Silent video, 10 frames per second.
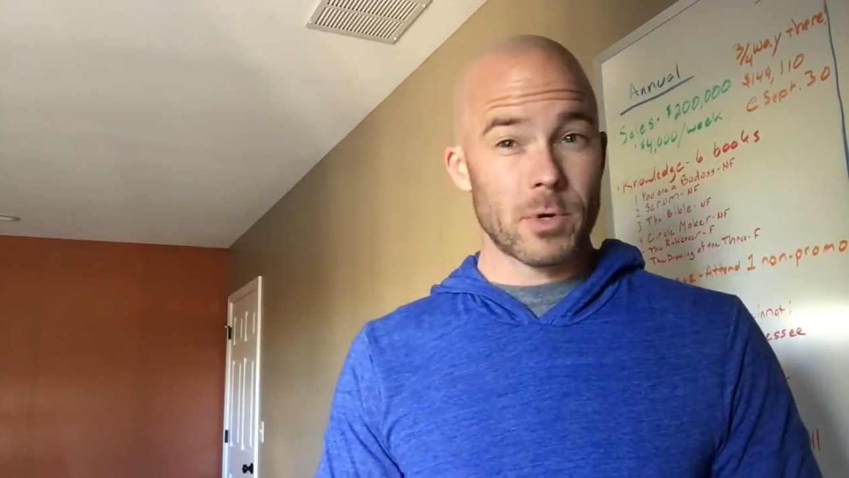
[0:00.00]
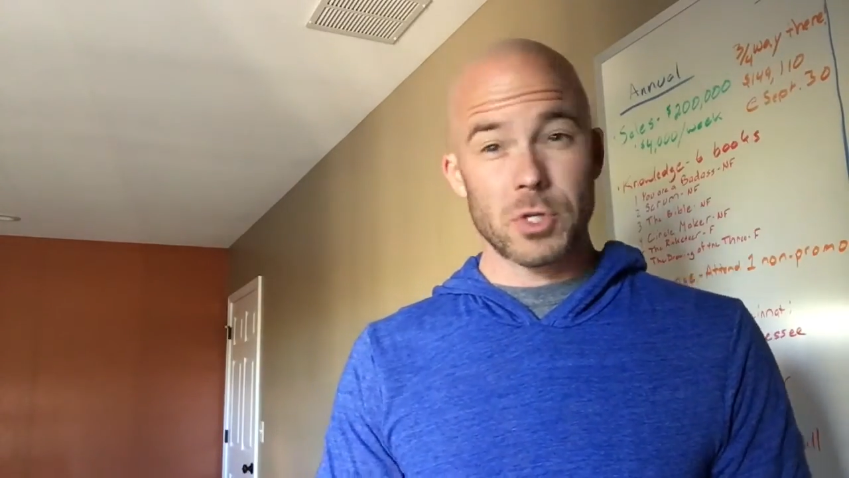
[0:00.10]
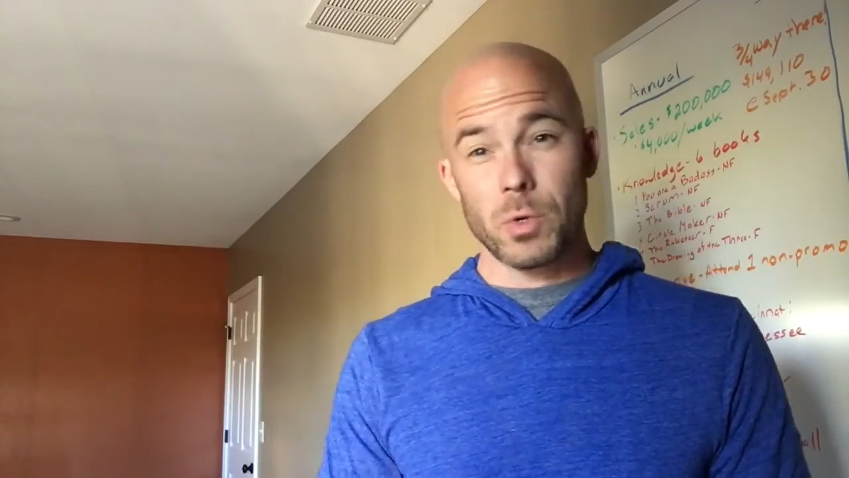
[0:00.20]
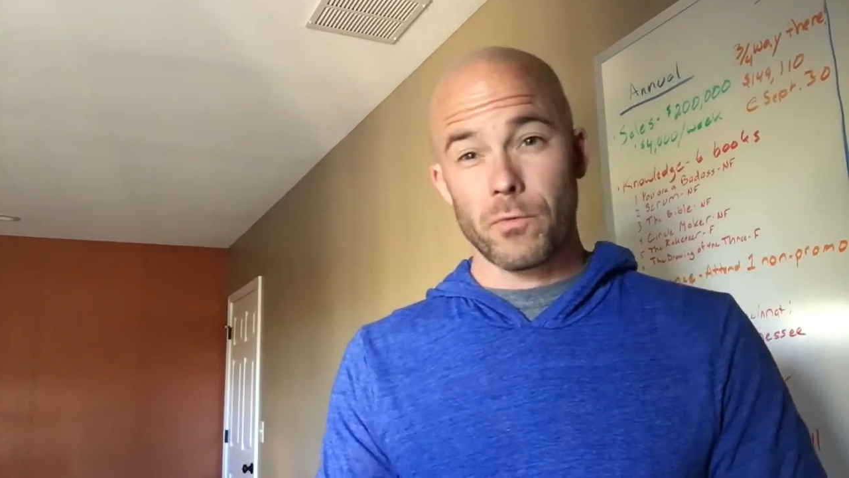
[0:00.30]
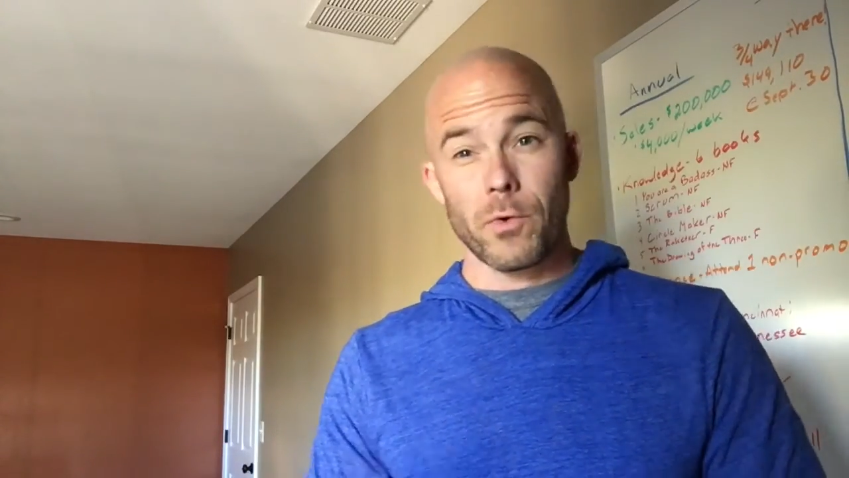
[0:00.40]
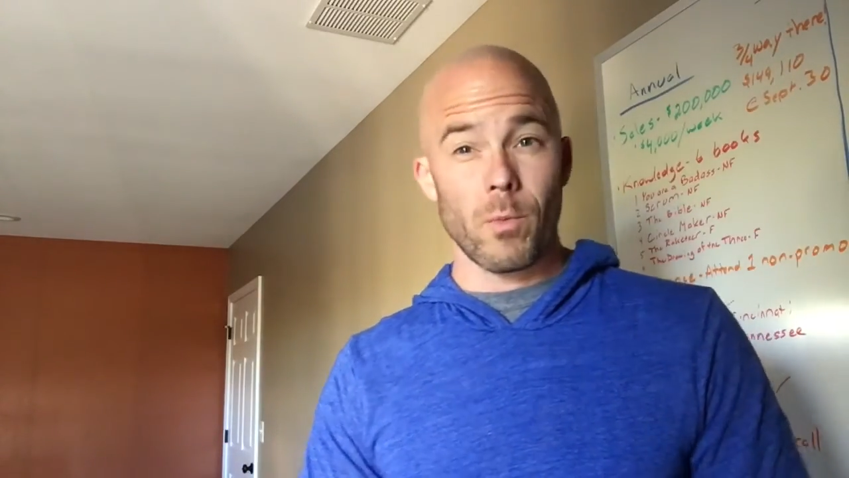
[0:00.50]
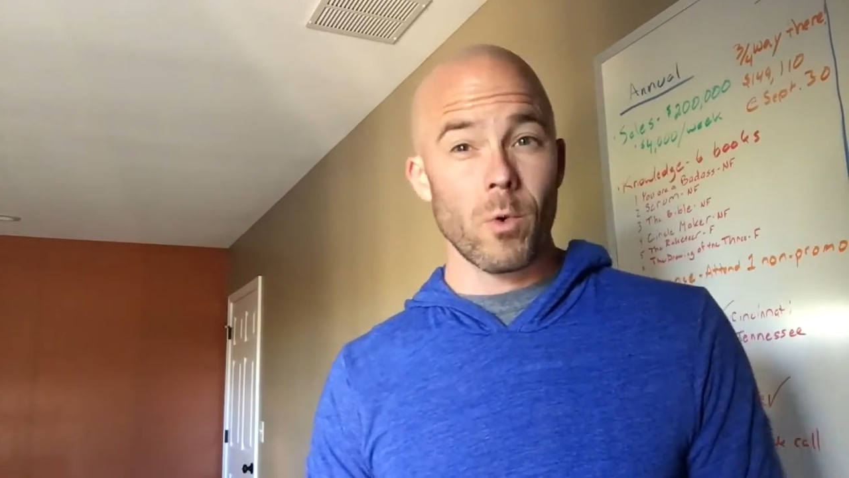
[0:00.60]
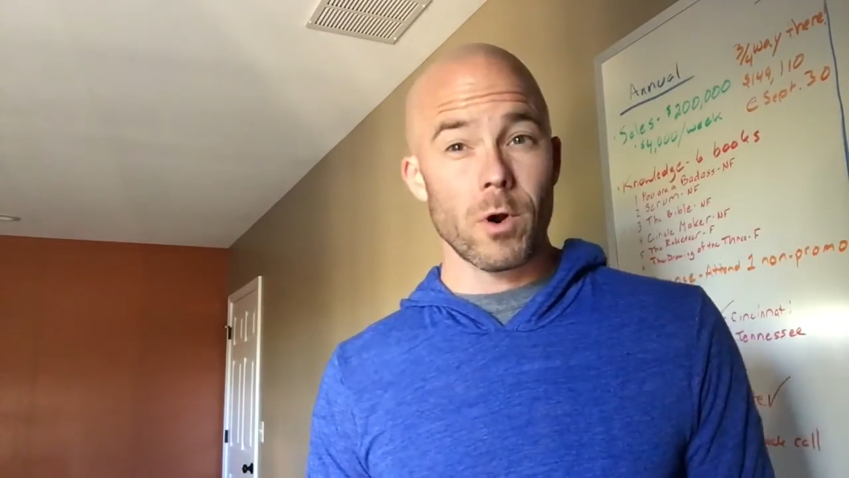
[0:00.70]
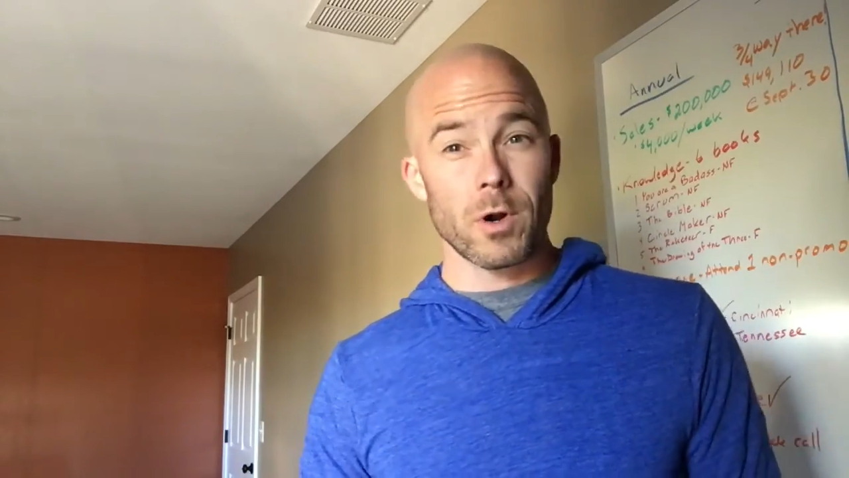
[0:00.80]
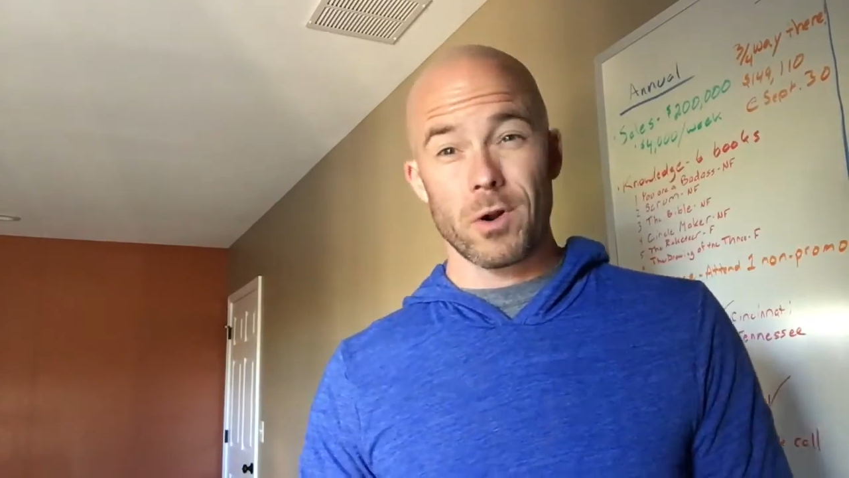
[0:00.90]
or to and from
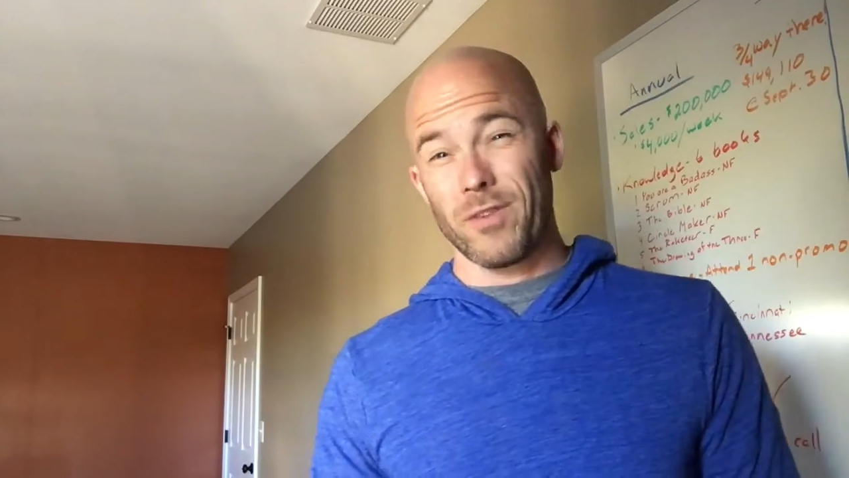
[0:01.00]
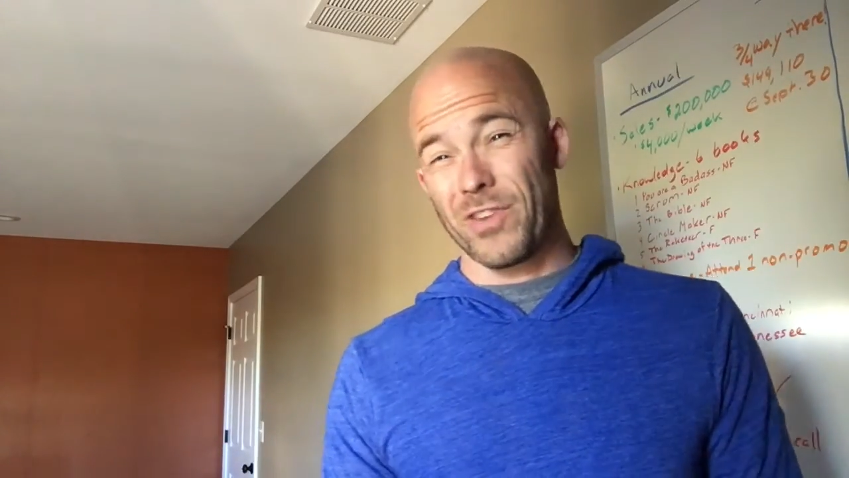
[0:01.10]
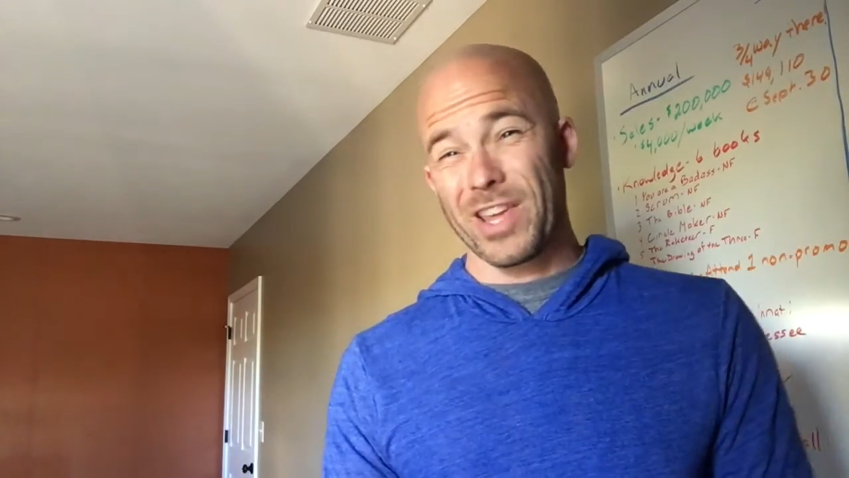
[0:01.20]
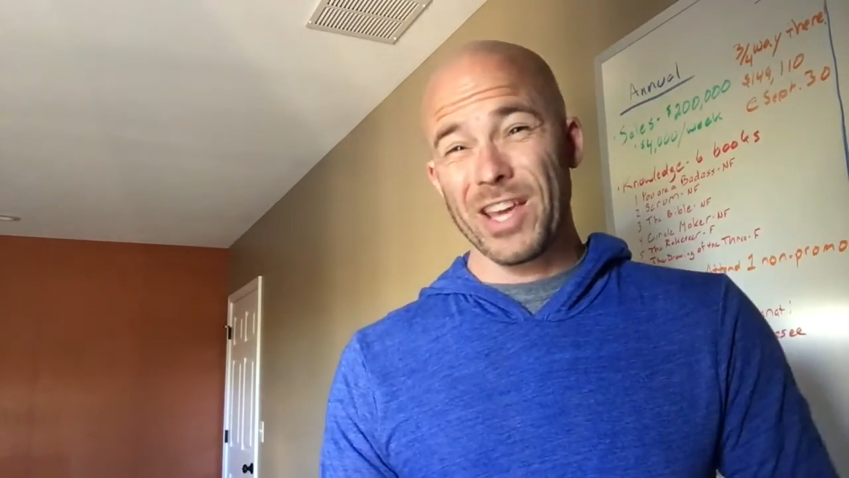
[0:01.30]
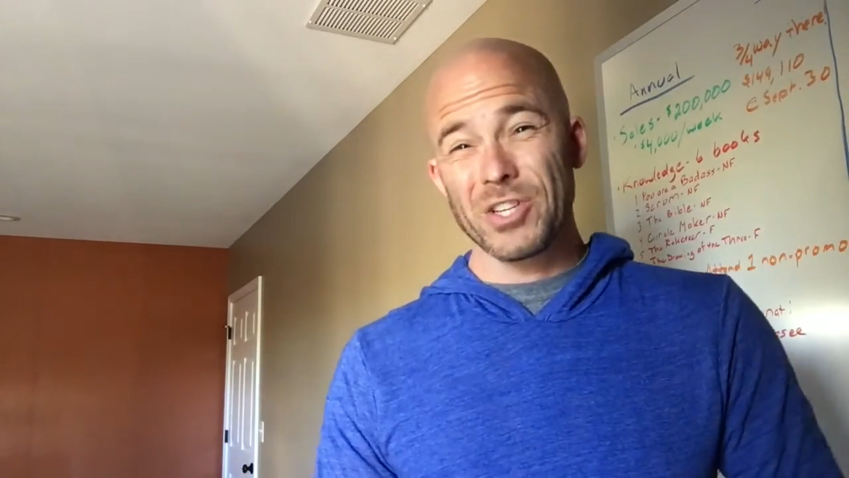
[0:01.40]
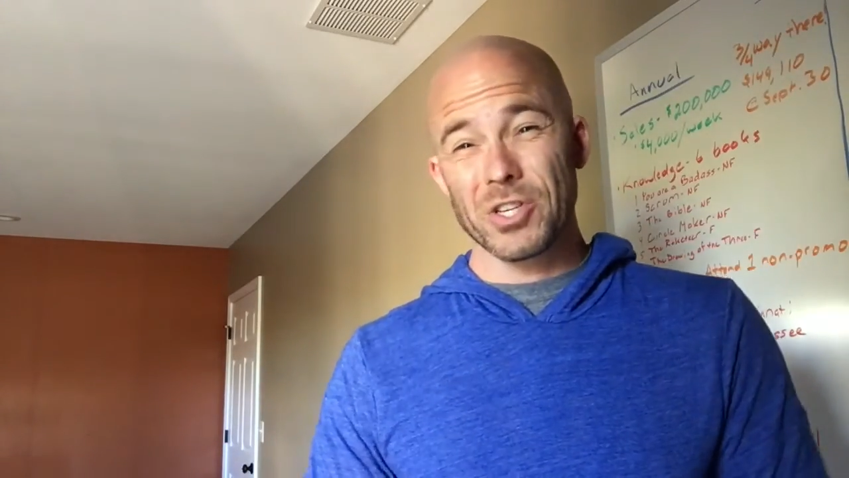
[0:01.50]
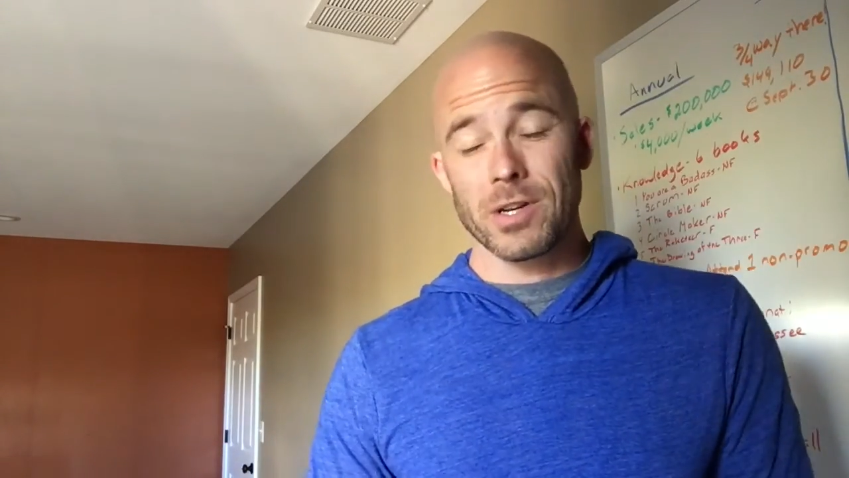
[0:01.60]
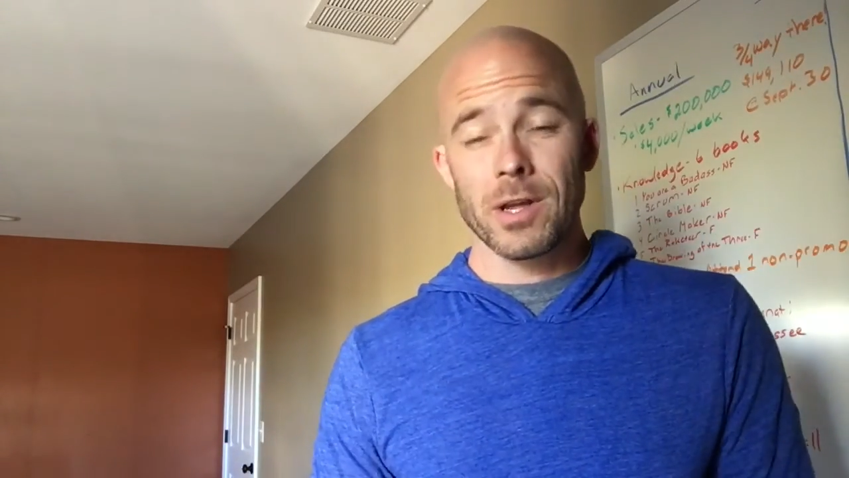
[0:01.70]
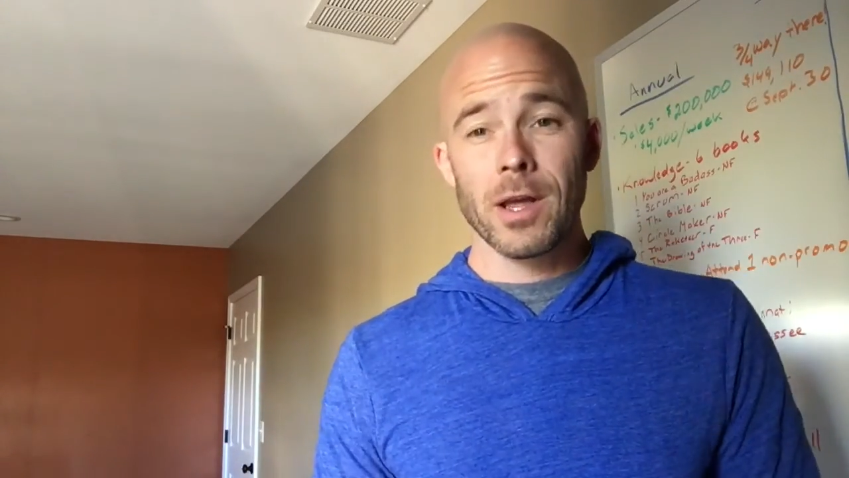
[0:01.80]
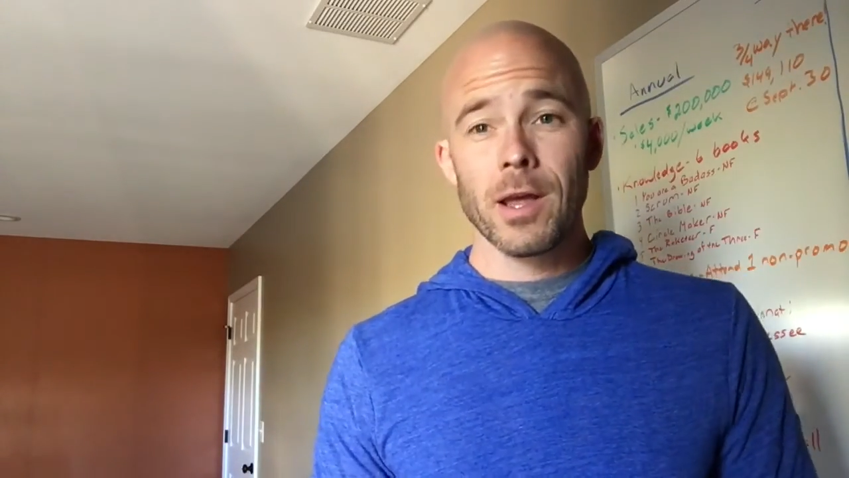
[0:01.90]
work, or on vacation.